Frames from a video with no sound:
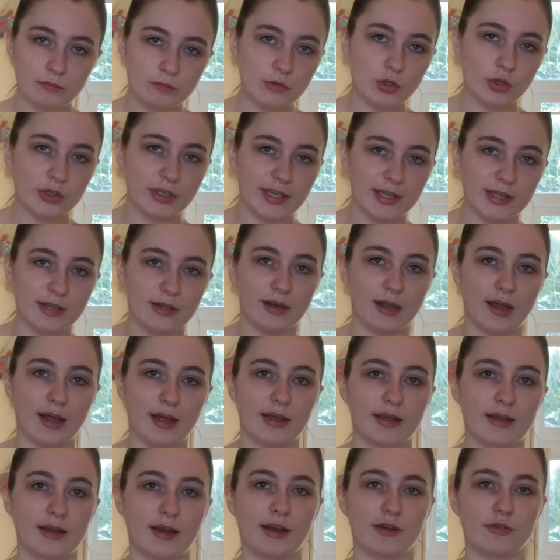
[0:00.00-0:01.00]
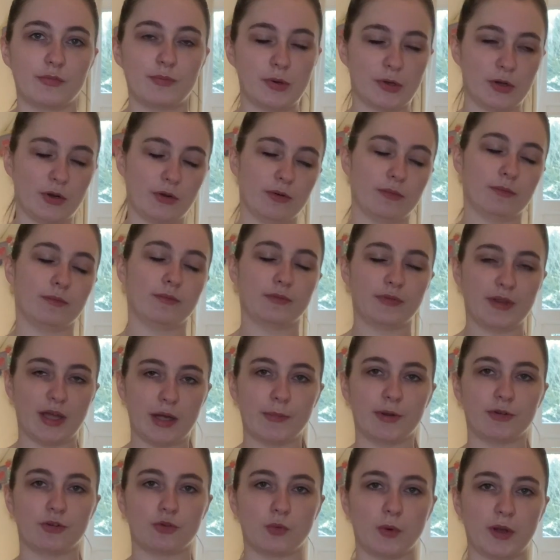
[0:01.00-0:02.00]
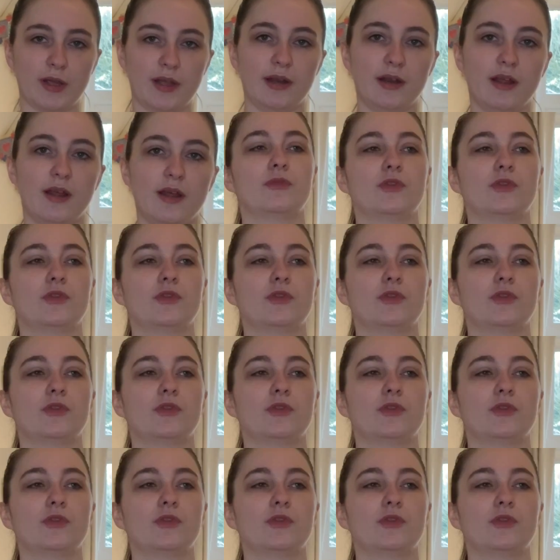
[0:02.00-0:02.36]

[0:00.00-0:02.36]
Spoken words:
looking like I've put on that much weight.